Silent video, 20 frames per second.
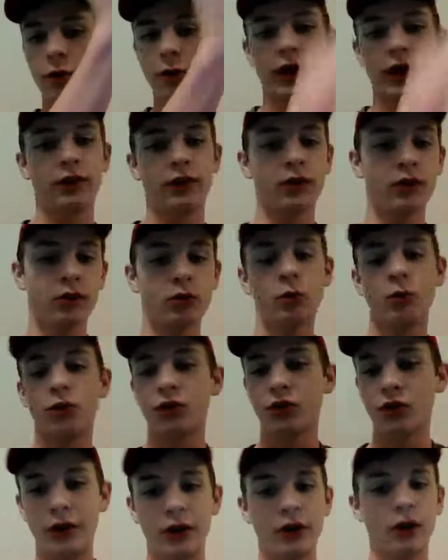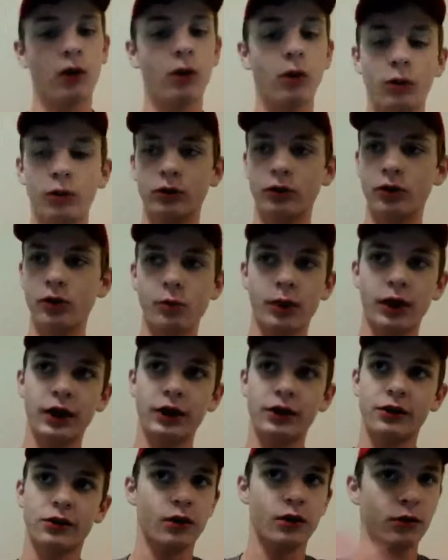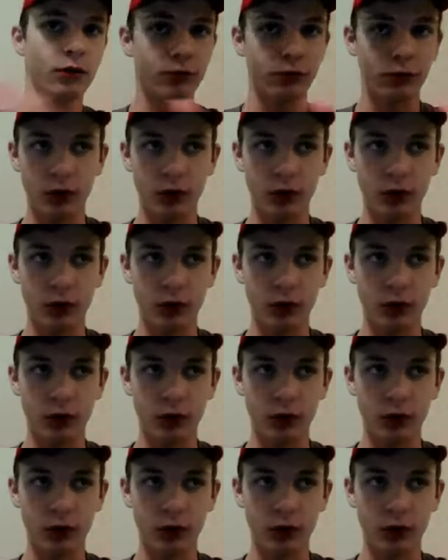like this, and we'll see a whole new rise of